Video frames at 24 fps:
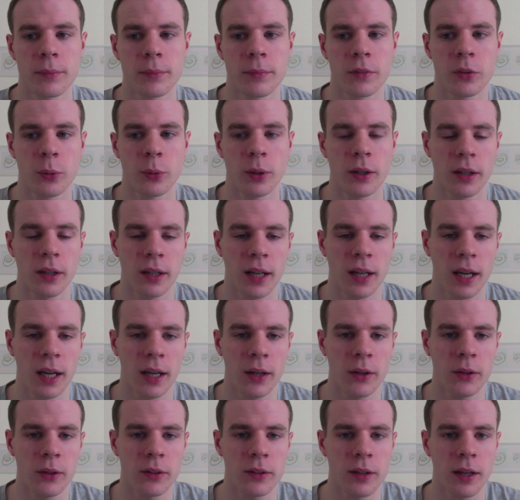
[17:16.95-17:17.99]
Twitter
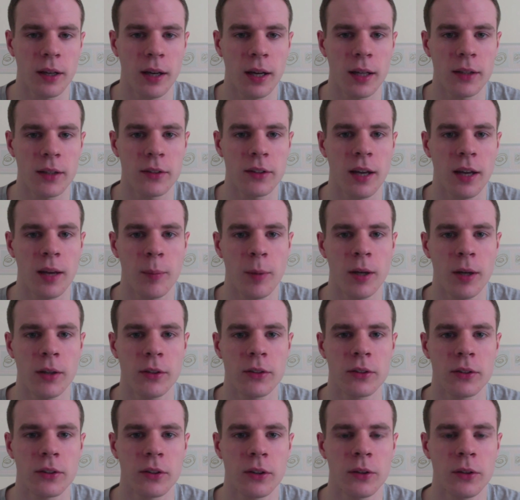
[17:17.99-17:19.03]
account at
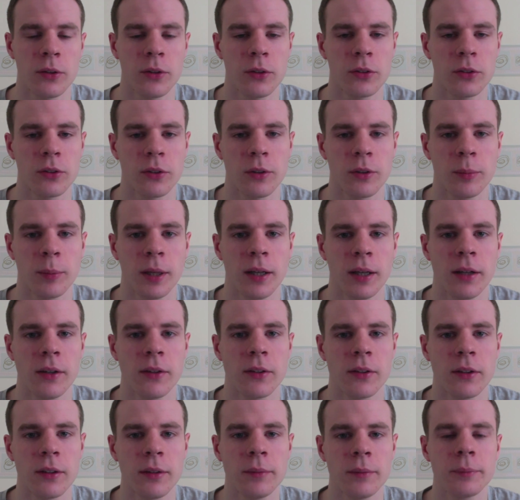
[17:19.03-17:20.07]

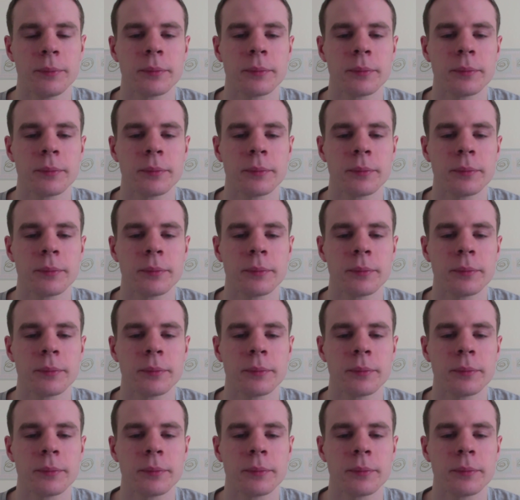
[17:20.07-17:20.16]
@MS_marathon.